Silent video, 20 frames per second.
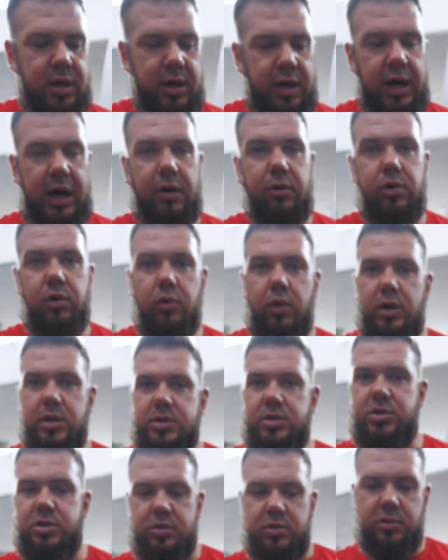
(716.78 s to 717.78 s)
how you
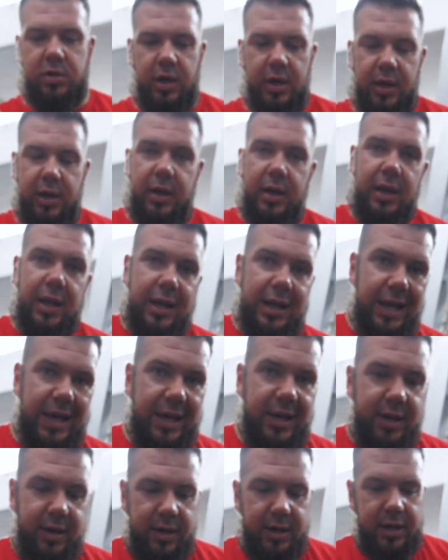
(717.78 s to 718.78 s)
want to
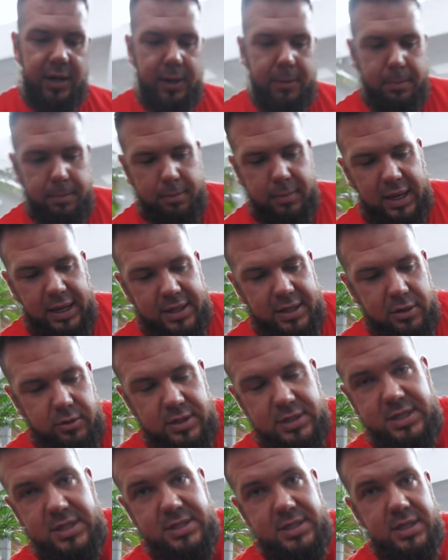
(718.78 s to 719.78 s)
like make the
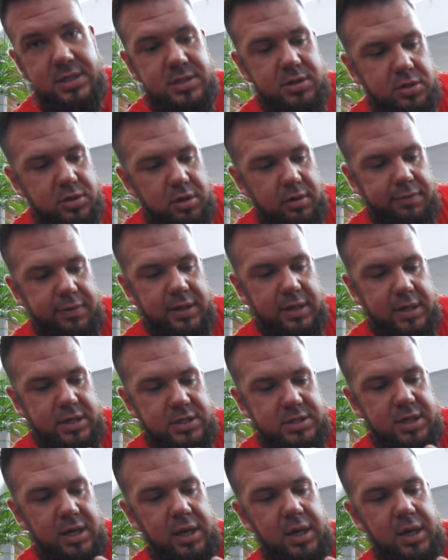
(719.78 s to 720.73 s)
resistance on your fingers,